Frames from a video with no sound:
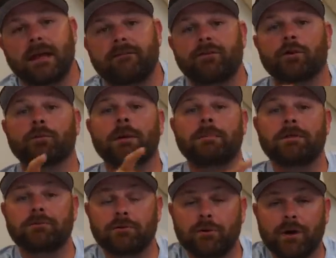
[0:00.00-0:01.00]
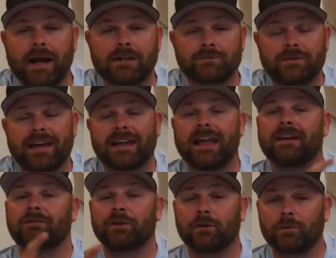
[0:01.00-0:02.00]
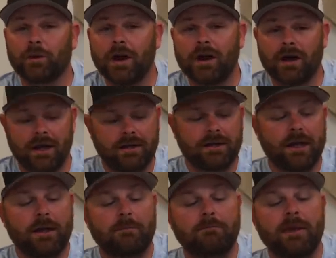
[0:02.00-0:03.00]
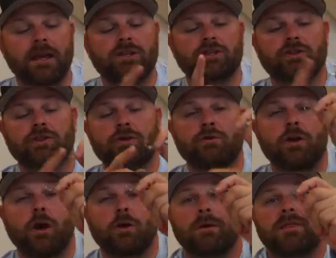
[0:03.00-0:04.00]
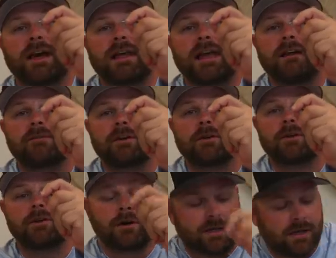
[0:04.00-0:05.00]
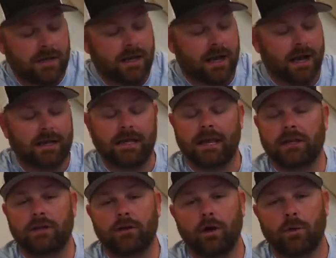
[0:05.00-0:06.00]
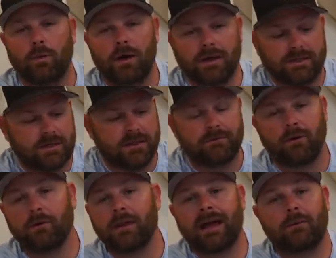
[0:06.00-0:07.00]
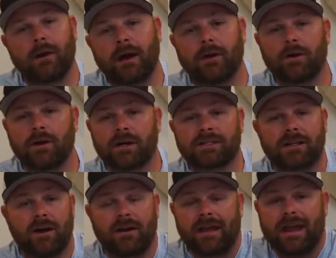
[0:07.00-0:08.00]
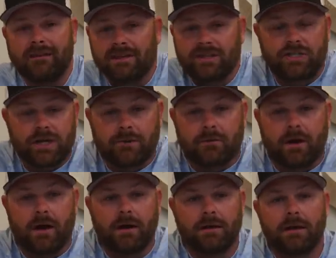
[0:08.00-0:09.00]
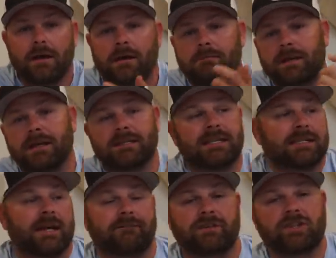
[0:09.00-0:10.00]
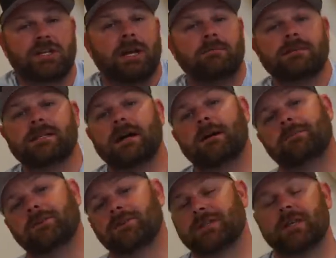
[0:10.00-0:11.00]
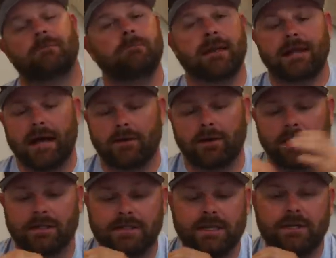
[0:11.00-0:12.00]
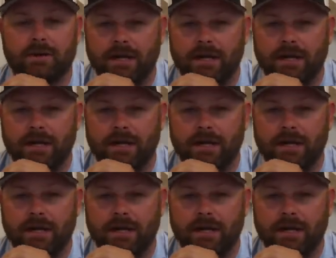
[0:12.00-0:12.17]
if you're ripping through grass with that heavier rod, make sure you go with that heavier hook. Again, you don't want to throw light wire hooks on a heavy jig rod because as that fish comes up, you're just gonna bend out hooks and you're